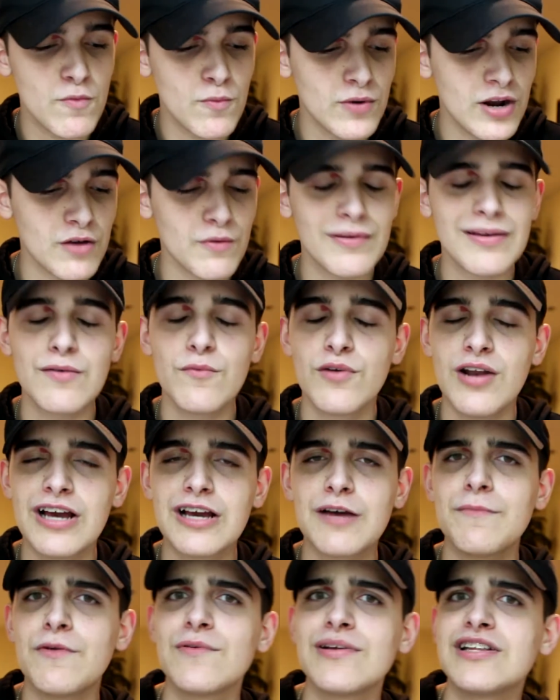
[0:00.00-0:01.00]
We're not
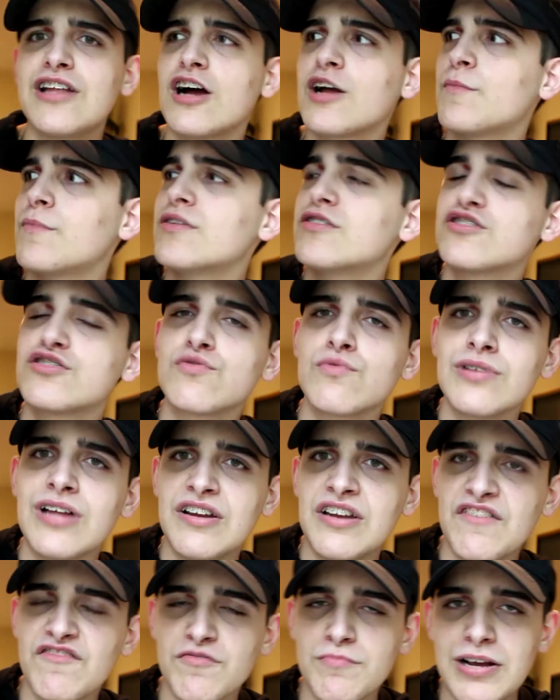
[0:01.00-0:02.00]
gonna be really talking about the
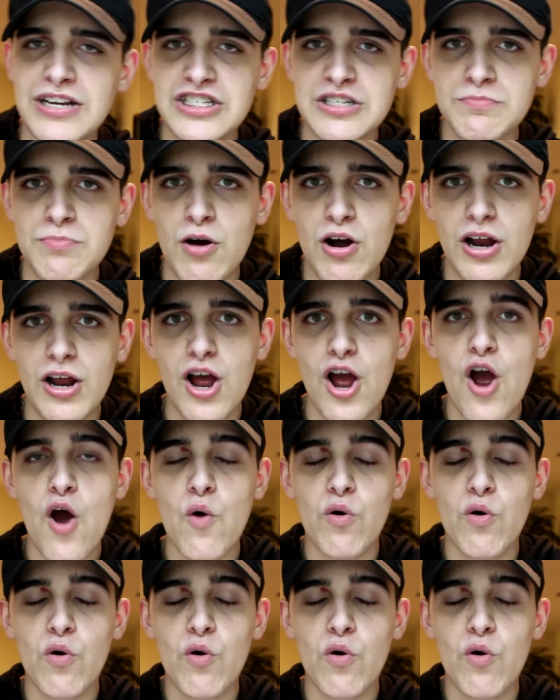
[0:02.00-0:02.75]
storyline information part.